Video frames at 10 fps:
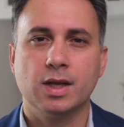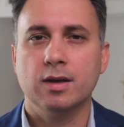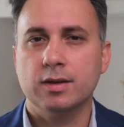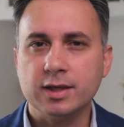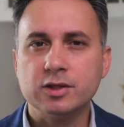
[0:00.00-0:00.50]

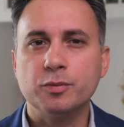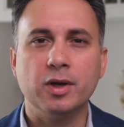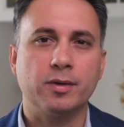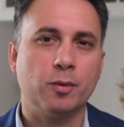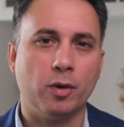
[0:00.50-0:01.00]
Next, we
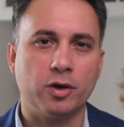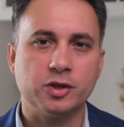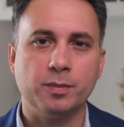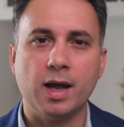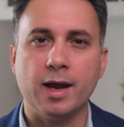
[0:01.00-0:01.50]
look at water
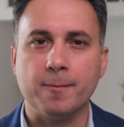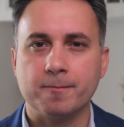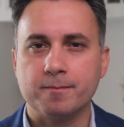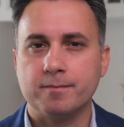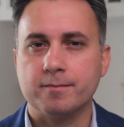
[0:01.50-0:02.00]
supply.
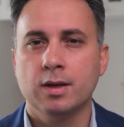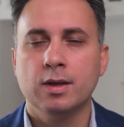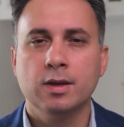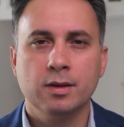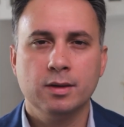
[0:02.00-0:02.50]

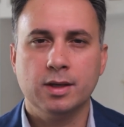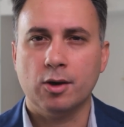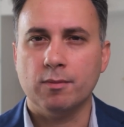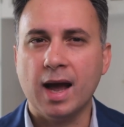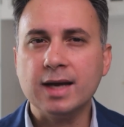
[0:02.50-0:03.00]
Now,
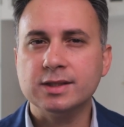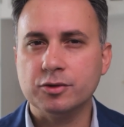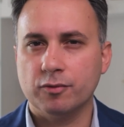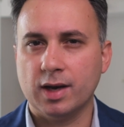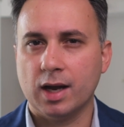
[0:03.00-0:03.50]
access to
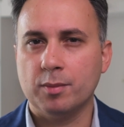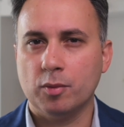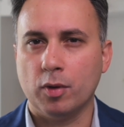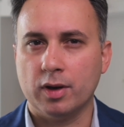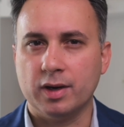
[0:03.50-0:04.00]
reliable
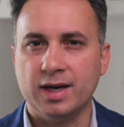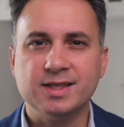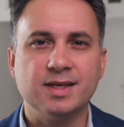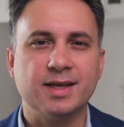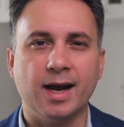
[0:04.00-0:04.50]
water
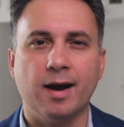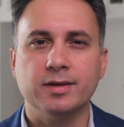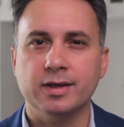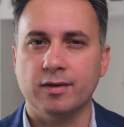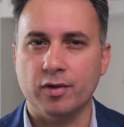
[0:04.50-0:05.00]
isn't
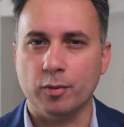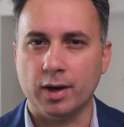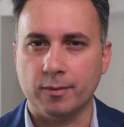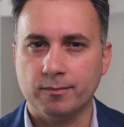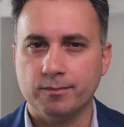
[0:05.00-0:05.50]
guaranteed
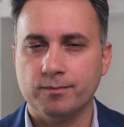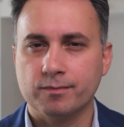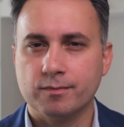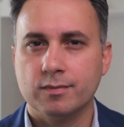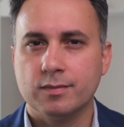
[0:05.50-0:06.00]
everywhere.
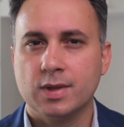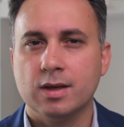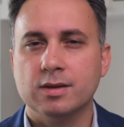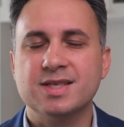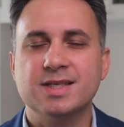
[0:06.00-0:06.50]

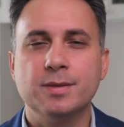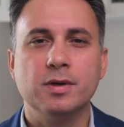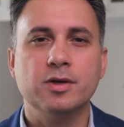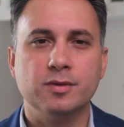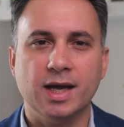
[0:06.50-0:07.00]
Similar
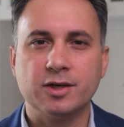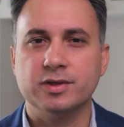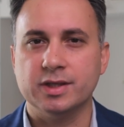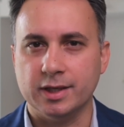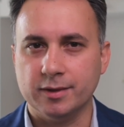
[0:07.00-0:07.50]
to
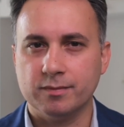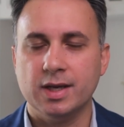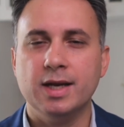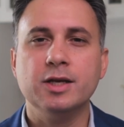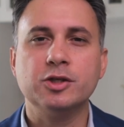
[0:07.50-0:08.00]
electricity,
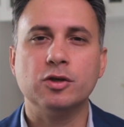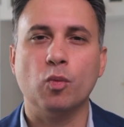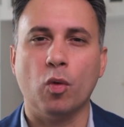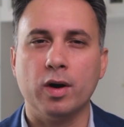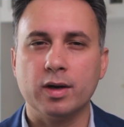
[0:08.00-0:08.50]
initial
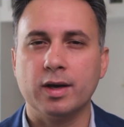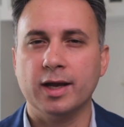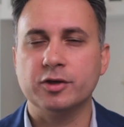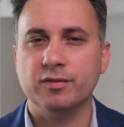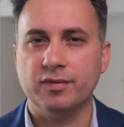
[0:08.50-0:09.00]
water
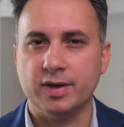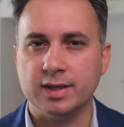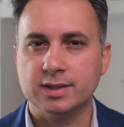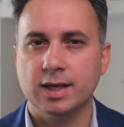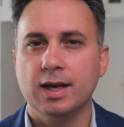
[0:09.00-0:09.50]
connection
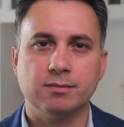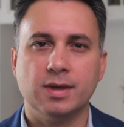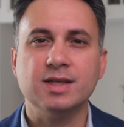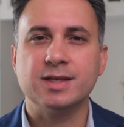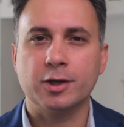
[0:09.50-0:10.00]
fees
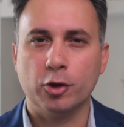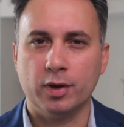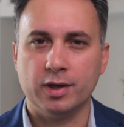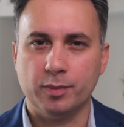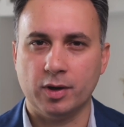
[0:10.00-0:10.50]
and security
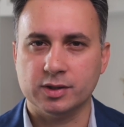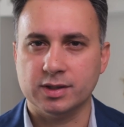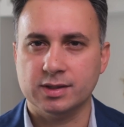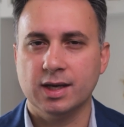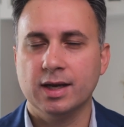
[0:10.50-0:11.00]

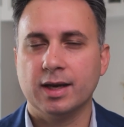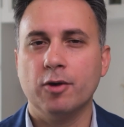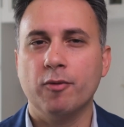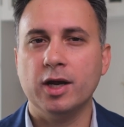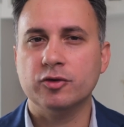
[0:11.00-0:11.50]
deposits can
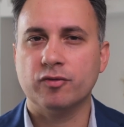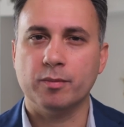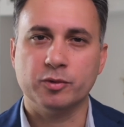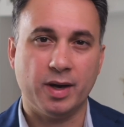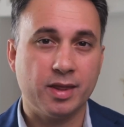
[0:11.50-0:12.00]
range from
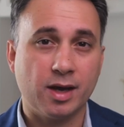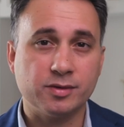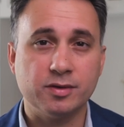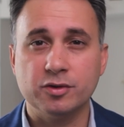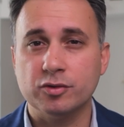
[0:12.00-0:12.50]

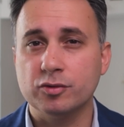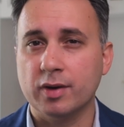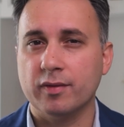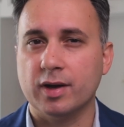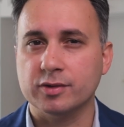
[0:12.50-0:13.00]
20,000 to
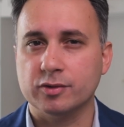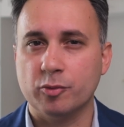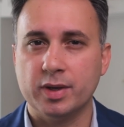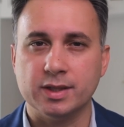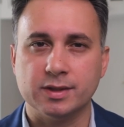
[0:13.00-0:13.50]
200,000
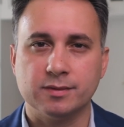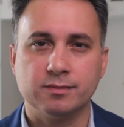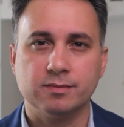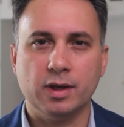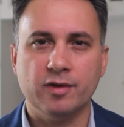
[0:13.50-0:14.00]
rupees.
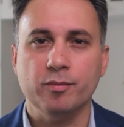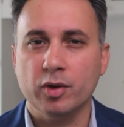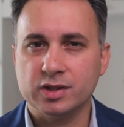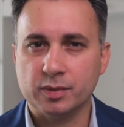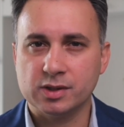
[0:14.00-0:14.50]
If
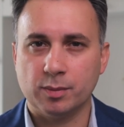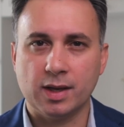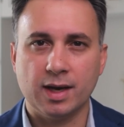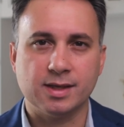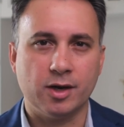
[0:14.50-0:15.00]
municipal
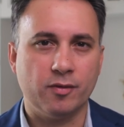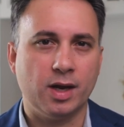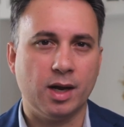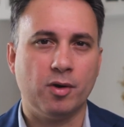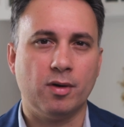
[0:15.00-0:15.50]
supply is
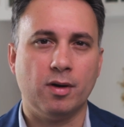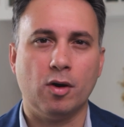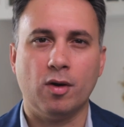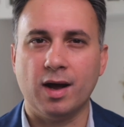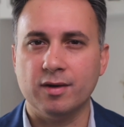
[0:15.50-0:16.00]
unreliable
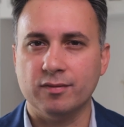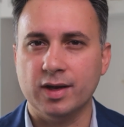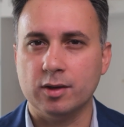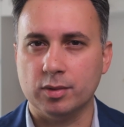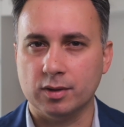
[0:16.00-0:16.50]
or
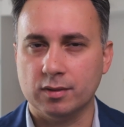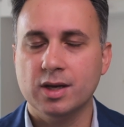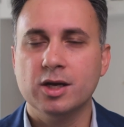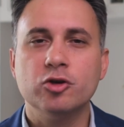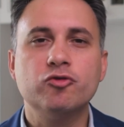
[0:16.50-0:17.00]
unavailable,
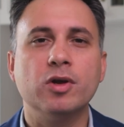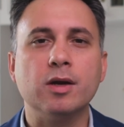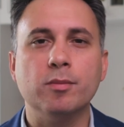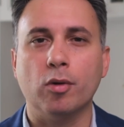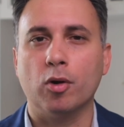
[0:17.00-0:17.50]
drilling a
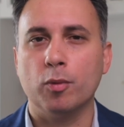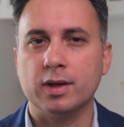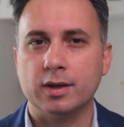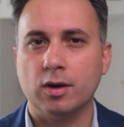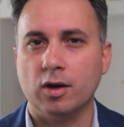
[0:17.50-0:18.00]
borewell
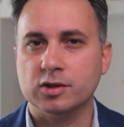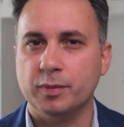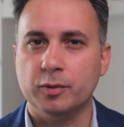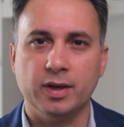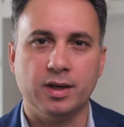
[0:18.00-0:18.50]
can cost
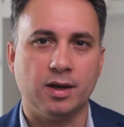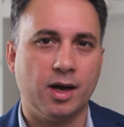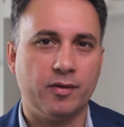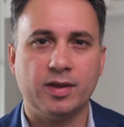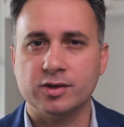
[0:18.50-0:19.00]
between
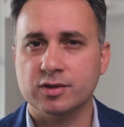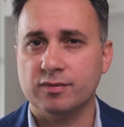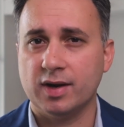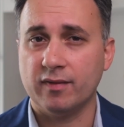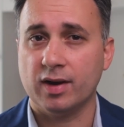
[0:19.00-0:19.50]
100,000 to
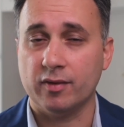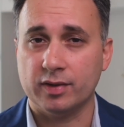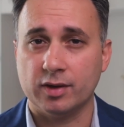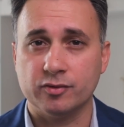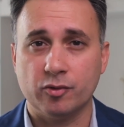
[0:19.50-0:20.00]

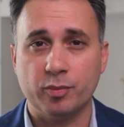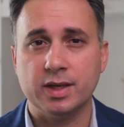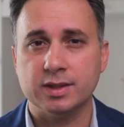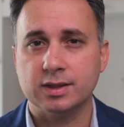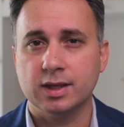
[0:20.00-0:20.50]
500,000
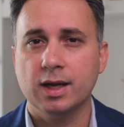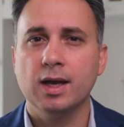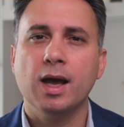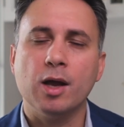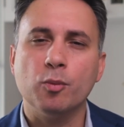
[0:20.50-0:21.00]
rupees,
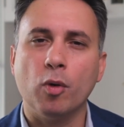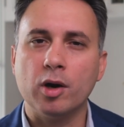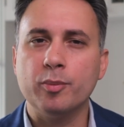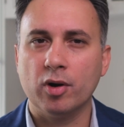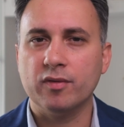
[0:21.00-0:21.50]
and water
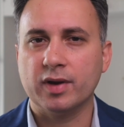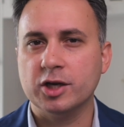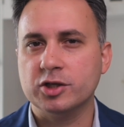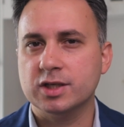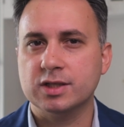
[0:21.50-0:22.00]

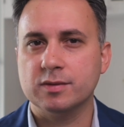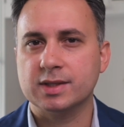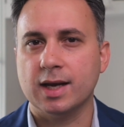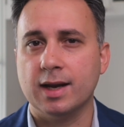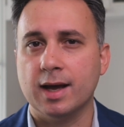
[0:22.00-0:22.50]
purification systems
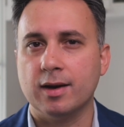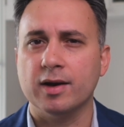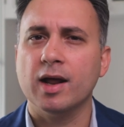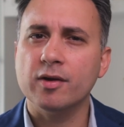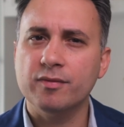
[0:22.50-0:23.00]
can add
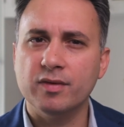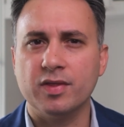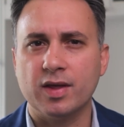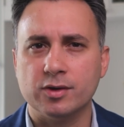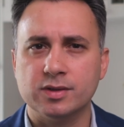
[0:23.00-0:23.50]
another
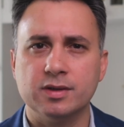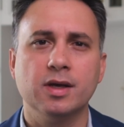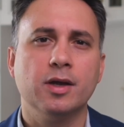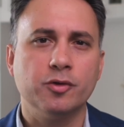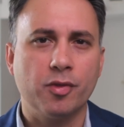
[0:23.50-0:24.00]
50,000
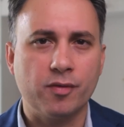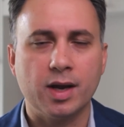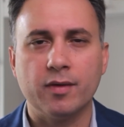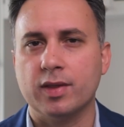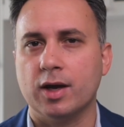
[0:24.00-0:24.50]
to
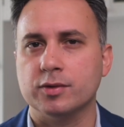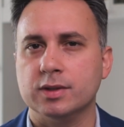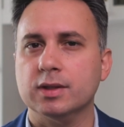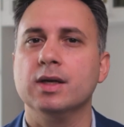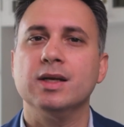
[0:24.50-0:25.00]

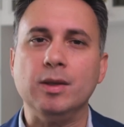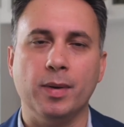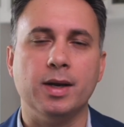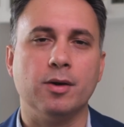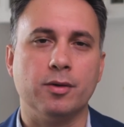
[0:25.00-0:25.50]
300,000
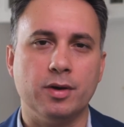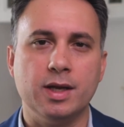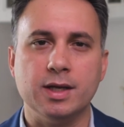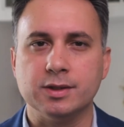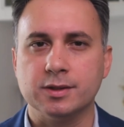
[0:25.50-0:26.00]
depending on your
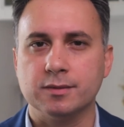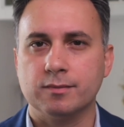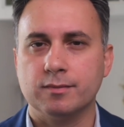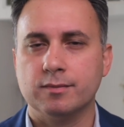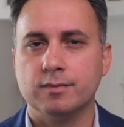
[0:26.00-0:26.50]
needs.
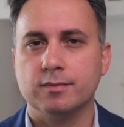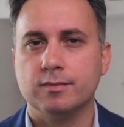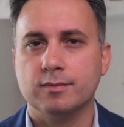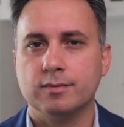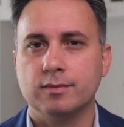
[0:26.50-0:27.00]

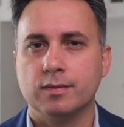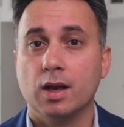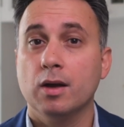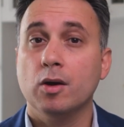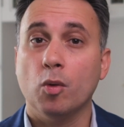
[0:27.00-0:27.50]

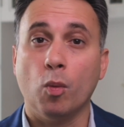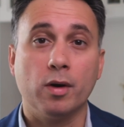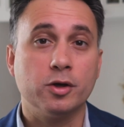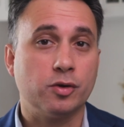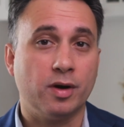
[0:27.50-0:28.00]
Water
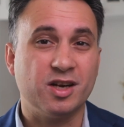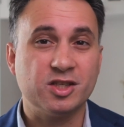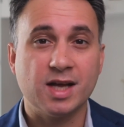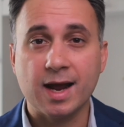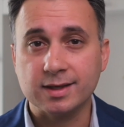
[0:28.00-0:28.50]
storage
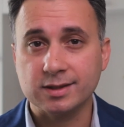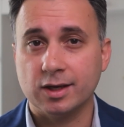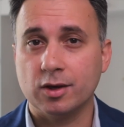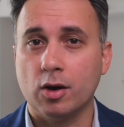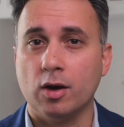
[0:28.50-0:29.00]
tanks
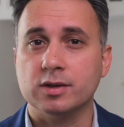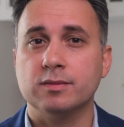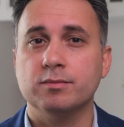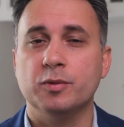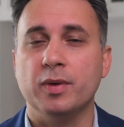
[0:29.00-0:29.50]
can cost
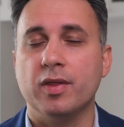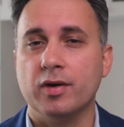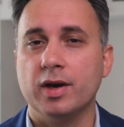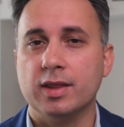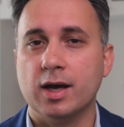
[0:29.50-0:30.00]
between
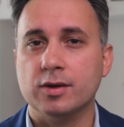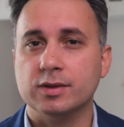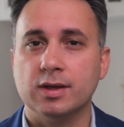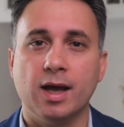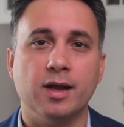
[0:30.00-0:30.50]

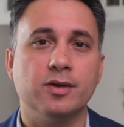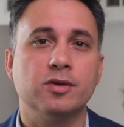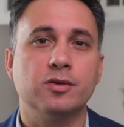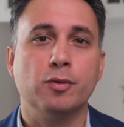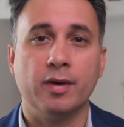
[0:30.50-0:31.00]
30,000 and
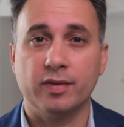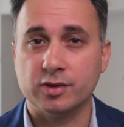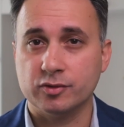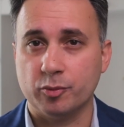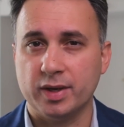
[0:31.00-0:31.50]

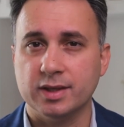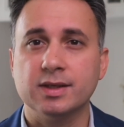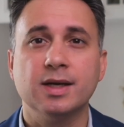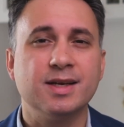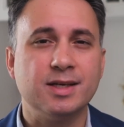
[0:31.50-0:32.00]
200,000 rupees
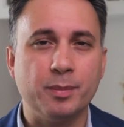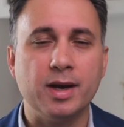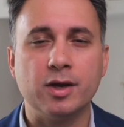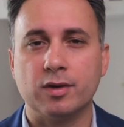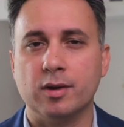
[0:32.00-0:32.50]

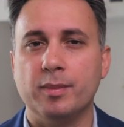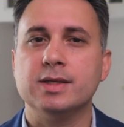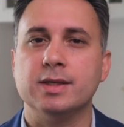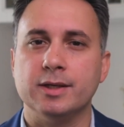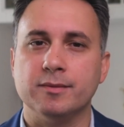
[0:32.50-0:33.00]
depending on
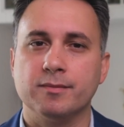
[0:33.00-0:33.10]
capacity.